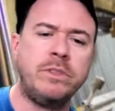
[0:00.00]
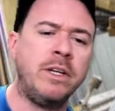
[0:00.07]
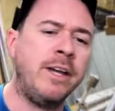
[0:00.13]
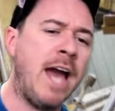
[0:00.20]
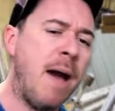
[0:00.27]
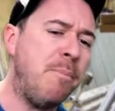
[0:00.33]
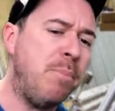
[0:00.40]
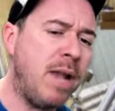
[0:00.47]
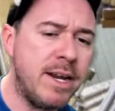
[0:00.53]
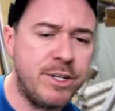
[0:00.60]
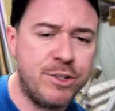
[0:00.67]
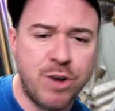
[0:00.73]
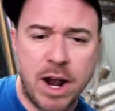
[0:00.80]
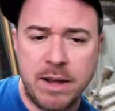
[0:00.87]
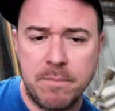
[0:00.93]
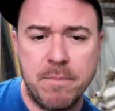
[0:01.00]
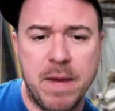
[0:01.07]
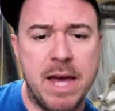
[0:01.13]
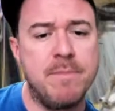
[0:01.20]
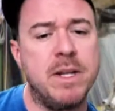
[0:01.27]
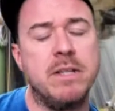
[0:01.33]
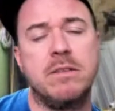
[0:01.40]
Got to play Drake
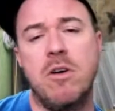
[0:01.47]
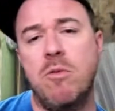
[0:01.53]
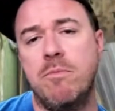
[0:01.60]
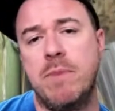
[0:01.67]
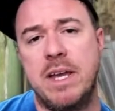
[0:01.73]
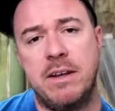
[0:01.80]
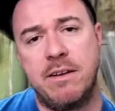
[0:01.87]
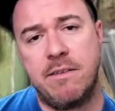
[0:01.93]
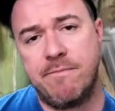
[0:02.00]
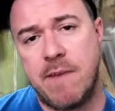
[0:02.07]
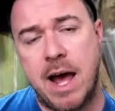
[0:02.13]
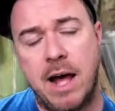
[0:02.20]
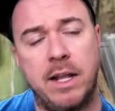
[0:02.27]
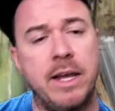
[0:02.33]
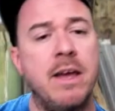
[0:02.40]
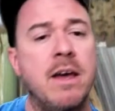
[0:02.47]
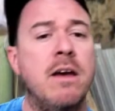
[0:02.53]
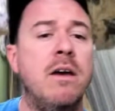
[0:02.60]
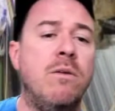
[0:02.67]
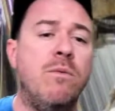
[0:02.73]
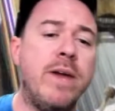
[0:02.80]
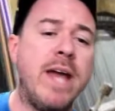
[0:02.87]
May, but it's going to be in the Valley.
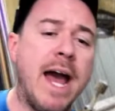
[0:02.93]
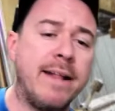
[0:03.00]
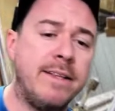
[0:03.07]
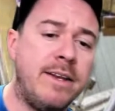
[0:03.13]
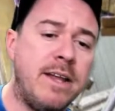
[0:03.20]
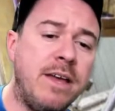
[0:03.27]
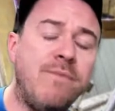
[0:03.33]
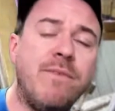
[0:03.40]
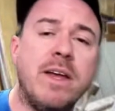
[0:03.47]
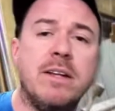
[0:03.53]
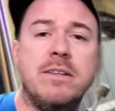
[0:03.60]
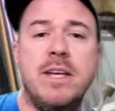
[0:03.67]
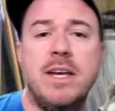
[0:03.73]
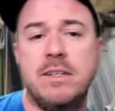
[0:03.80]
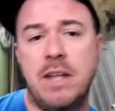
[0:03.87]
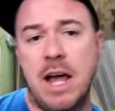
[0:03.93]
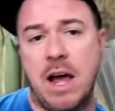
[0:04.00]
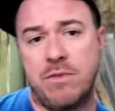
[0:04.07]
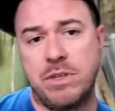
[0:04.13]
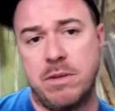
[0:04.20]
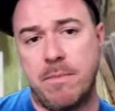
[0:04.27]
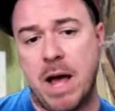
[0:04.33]
We got the defense. He's
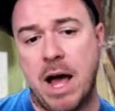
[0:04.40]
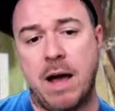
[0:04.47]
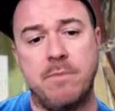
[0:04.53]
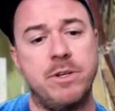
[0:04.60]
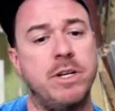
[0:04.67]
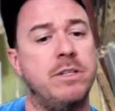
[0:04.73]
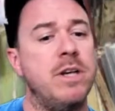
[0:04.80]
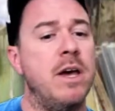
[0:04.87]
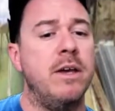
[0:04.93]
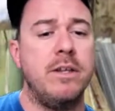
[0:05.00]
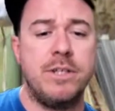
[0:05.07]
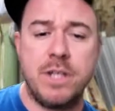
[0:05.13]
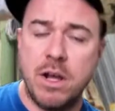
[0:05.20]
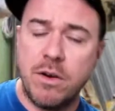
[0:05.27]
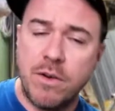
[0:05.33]
lost some options. Still